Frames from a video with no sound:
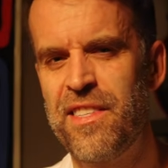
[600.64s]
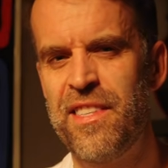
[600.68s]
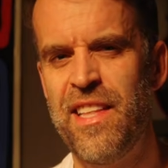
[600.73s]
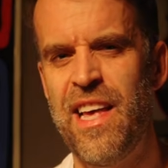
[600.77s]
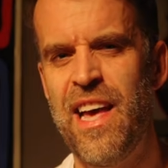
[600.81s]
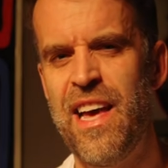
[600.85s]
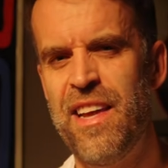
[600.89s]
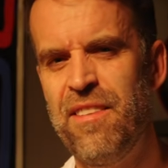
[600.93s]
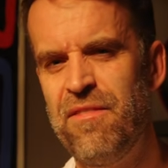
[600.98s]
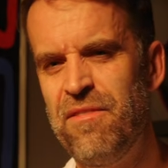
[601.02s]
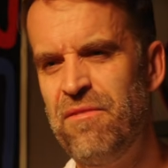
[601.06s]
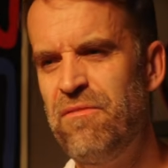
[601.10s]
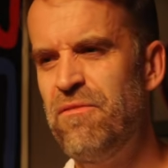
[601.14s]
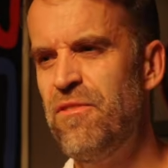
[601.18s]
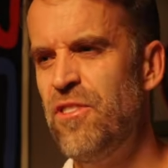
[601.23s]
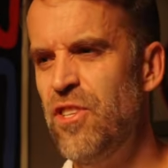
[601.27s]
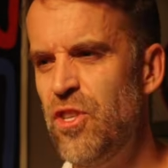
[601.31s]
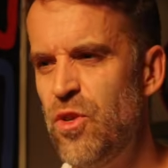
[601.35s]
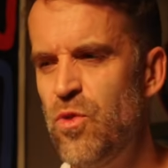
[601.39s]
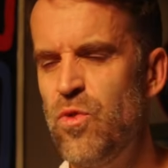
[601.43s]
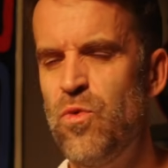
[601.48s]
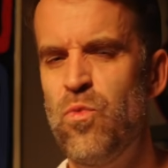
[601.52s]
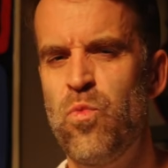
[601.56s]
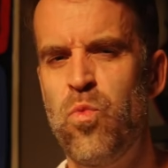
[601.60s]
that
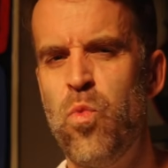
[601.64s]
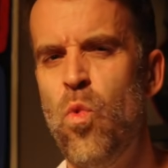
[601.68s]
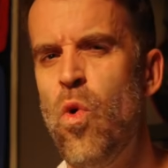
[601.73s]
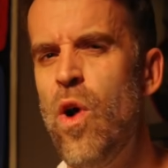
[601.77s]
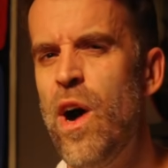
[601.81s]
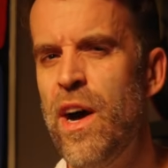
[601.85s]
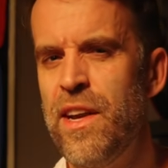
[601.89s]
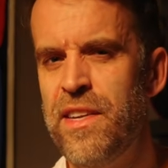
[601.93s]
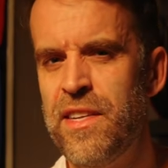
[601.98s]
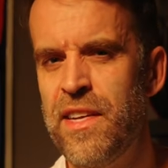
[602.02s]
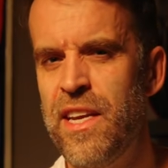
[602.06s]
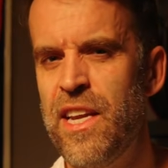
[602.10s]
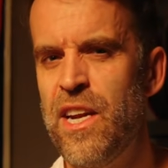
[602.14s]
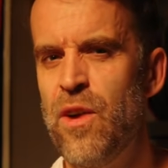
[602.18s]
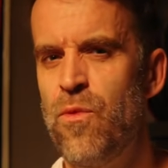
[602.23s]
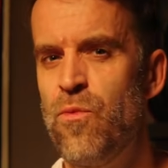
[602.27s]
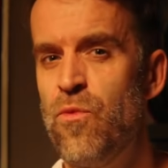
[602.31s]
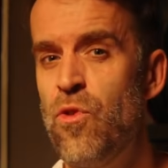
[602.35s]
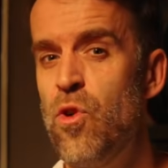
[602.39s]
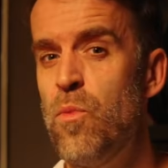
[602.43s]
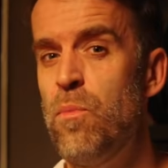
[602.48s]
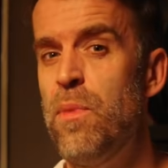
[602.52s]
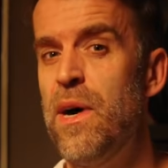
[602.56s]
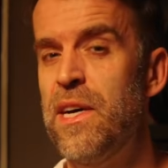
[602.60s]
you want in a
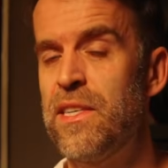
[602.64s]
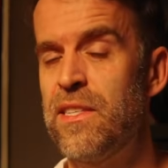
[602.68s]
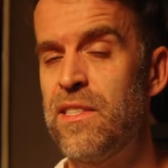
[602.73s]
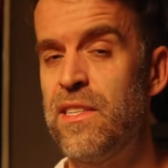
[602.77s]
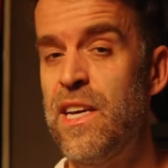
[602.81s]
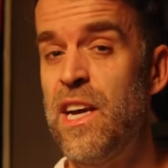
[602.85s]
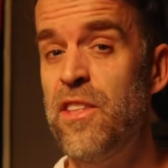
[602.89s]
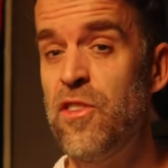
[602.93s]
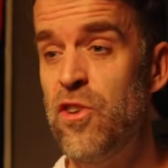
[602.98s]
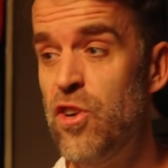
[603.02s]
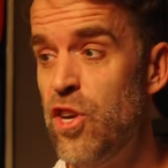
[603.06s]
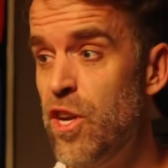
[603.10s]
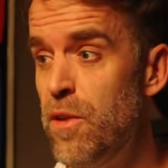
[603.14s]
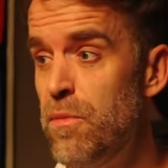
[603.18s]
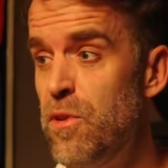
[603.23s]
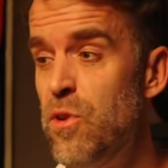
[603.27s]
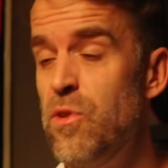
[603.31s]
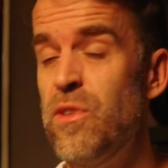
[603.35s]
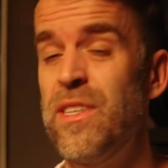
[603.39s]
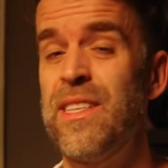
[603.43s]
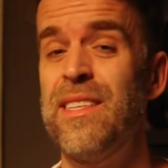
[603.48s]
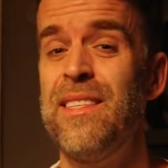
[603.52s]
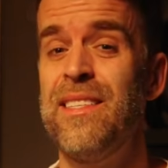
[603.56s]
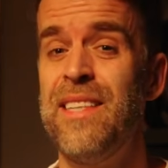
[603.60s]
robust light that you're going to be
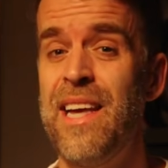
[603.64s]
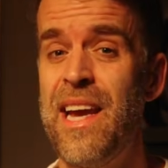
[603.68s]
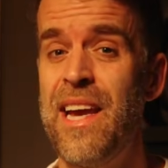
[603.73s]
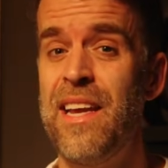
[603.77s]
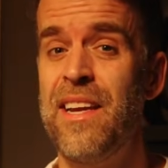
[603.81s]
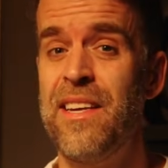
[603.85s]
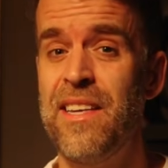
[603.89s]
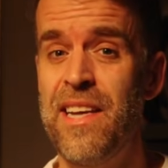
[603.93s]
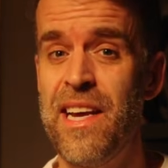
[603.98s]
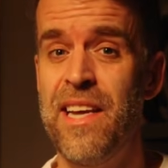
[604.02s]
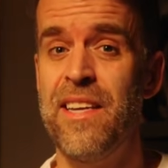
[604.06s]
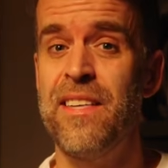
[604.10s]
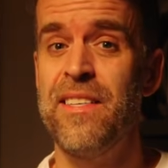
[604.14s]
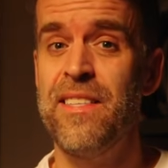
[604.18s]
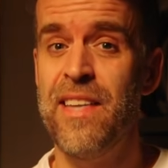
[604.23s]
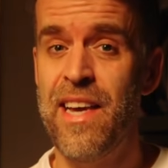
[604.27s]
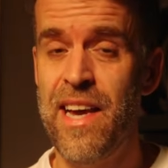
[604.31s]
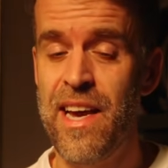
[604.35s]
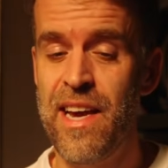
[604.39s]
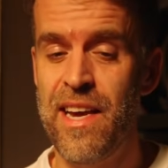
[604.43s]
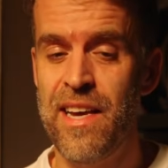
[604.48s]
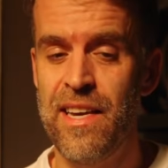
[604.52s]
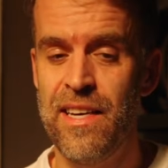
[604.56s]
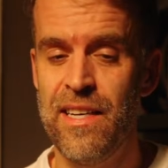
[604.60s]
using day to day to
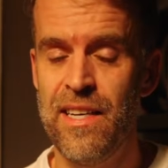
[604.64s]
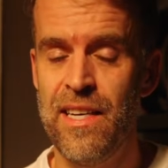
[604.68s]
day.